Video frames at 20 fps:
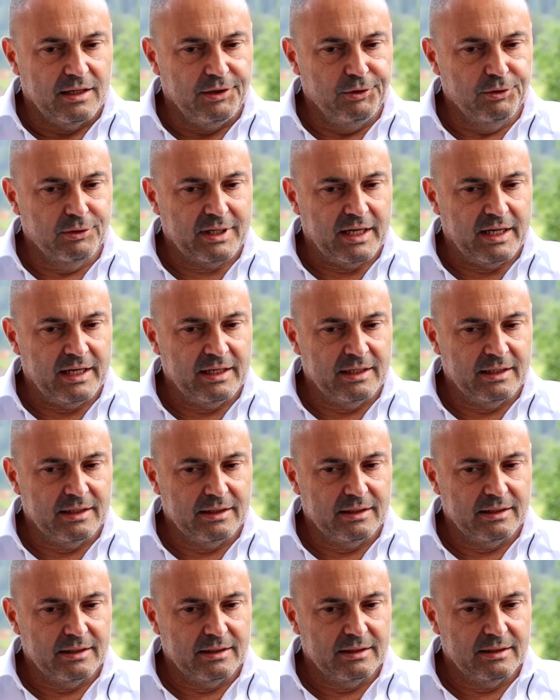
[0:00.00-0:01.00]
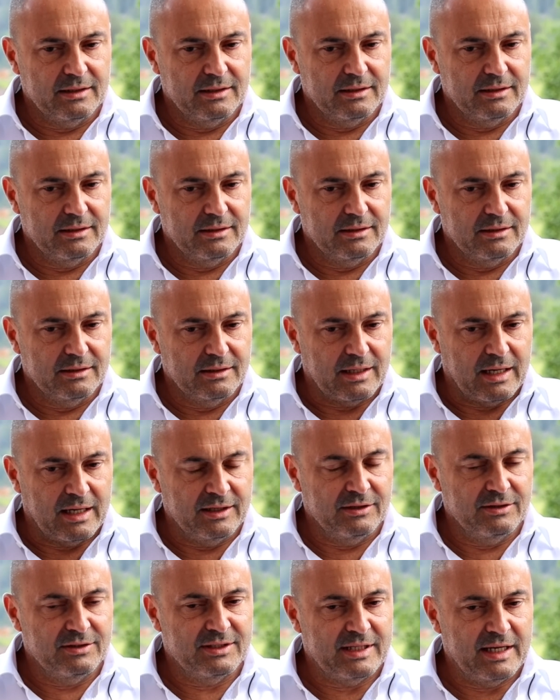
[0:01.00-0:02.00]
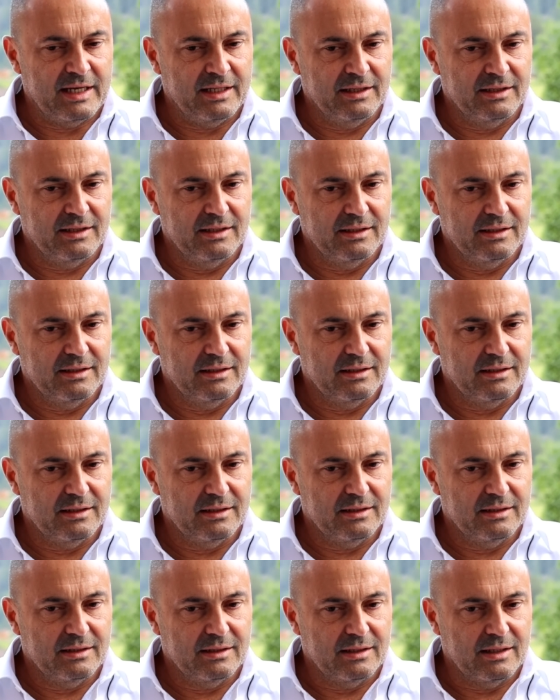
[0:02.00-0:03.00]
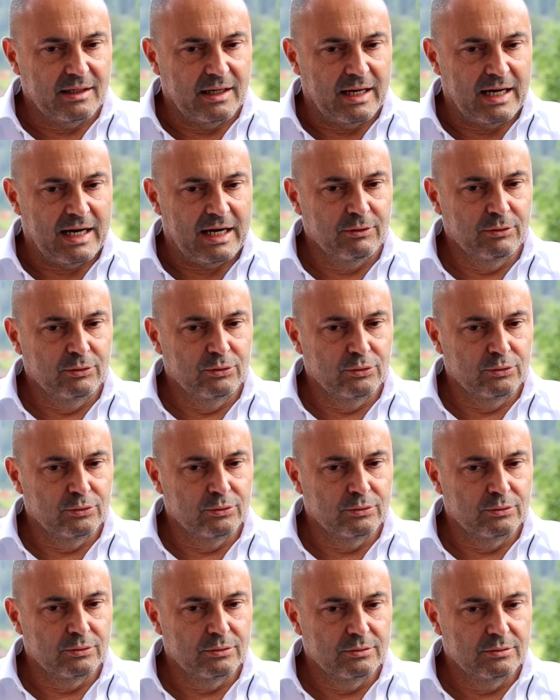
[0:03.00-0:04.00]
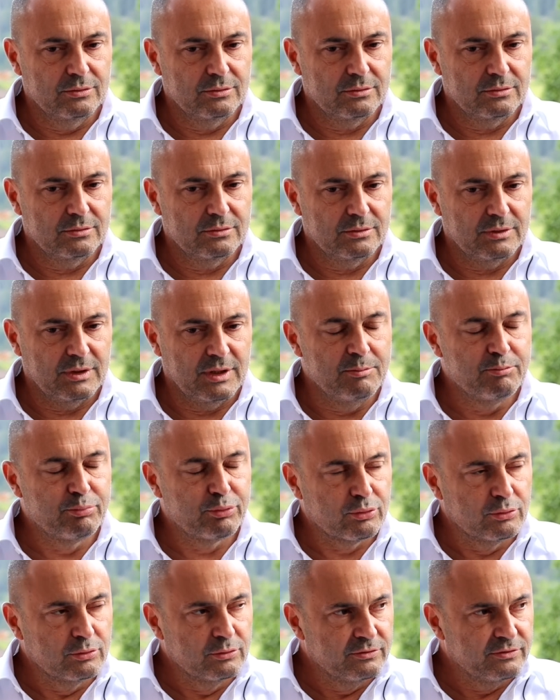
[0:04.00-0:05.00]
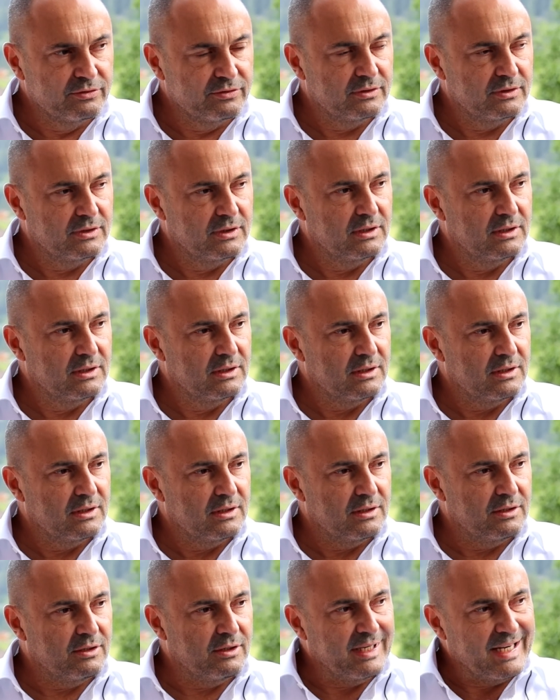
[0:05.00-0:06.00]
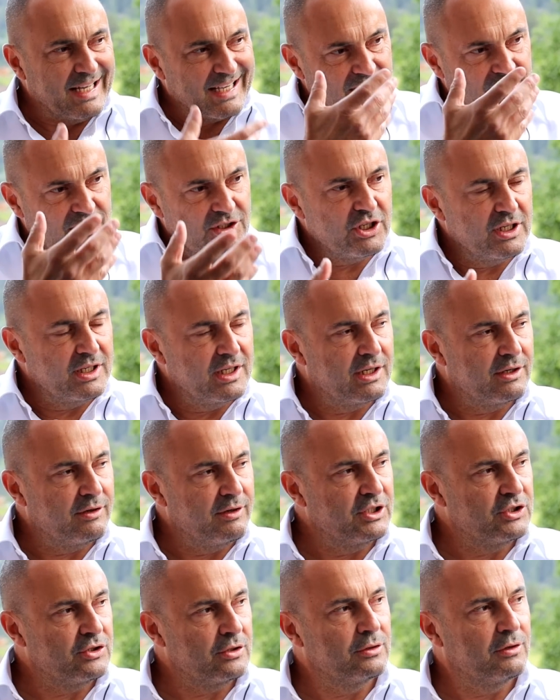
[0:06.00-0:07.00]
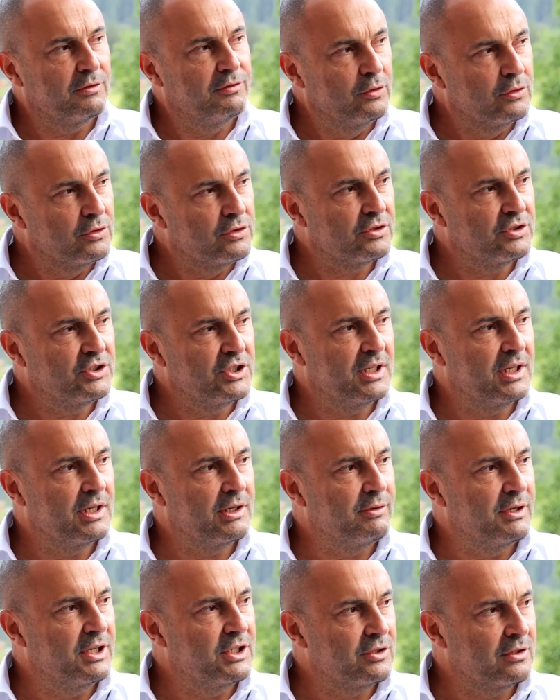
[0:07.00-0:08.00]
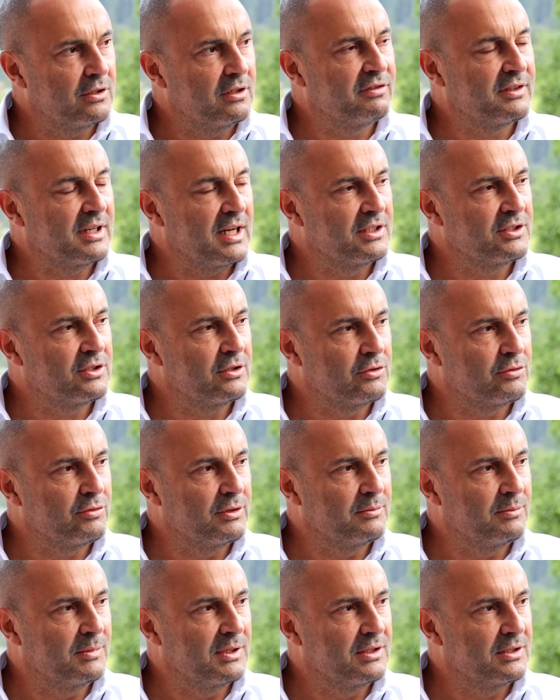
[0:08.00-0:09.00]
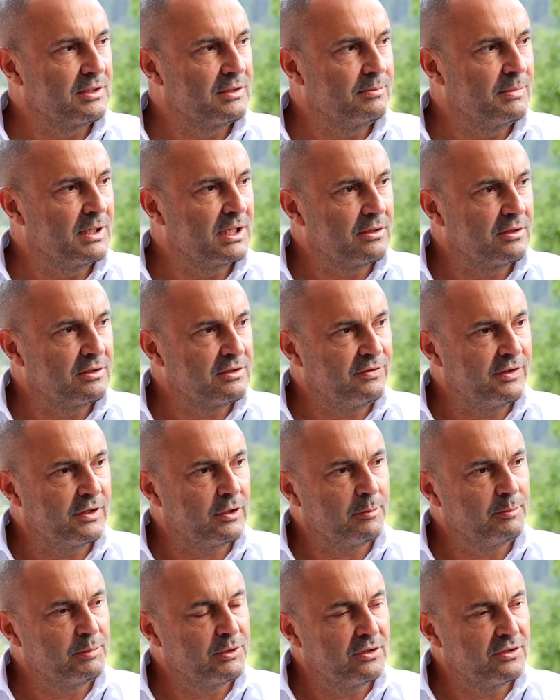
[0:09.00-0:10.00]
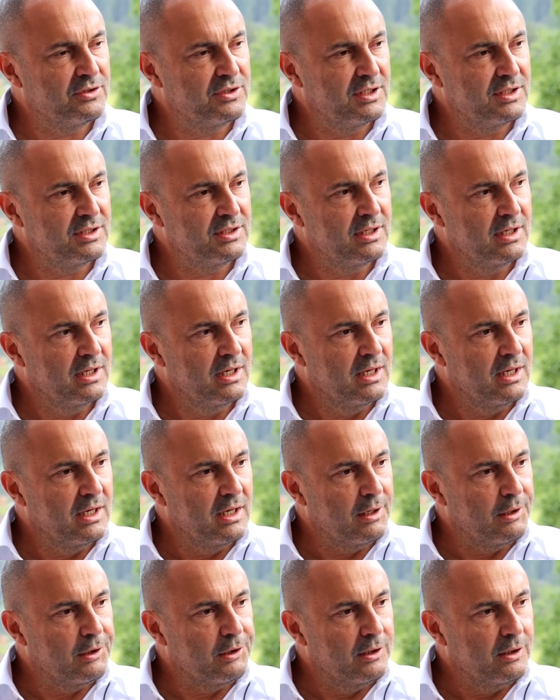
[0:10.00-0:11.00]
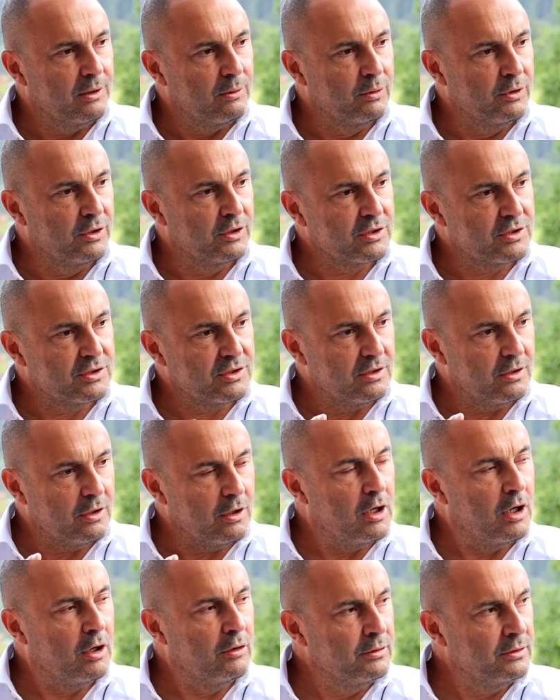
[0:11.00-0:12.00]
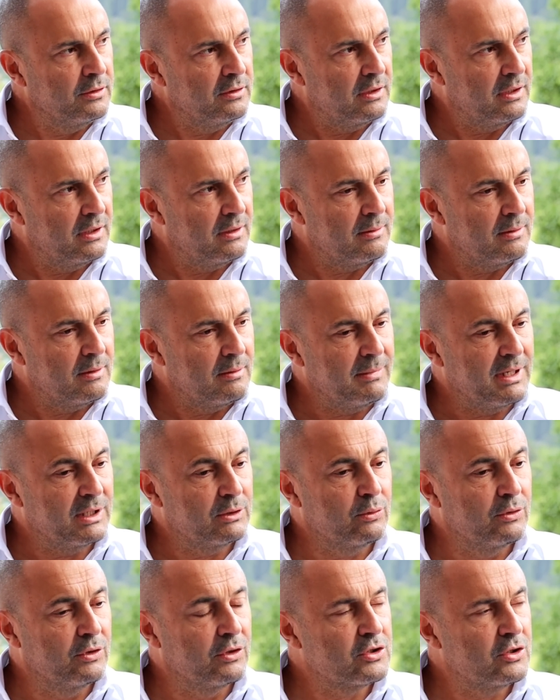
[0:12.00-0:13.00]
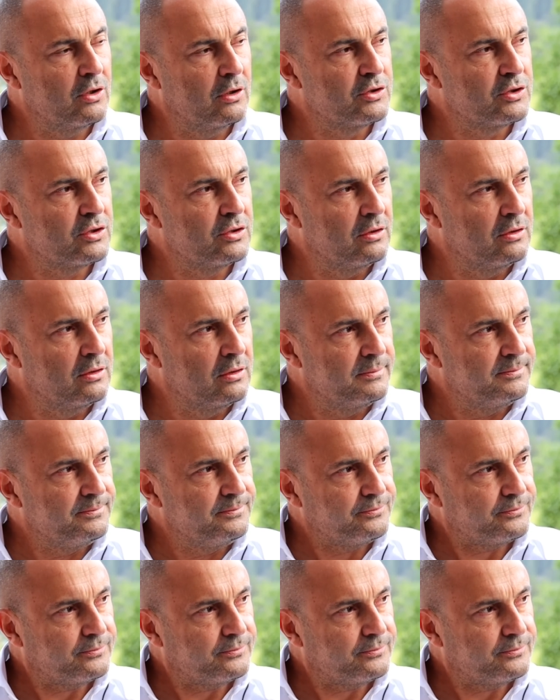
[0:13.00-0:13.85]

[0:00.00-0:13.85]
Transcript: you can understand how to improve the next generation, the future generation of cancer treatments. Because ferroptosis works alone, but works also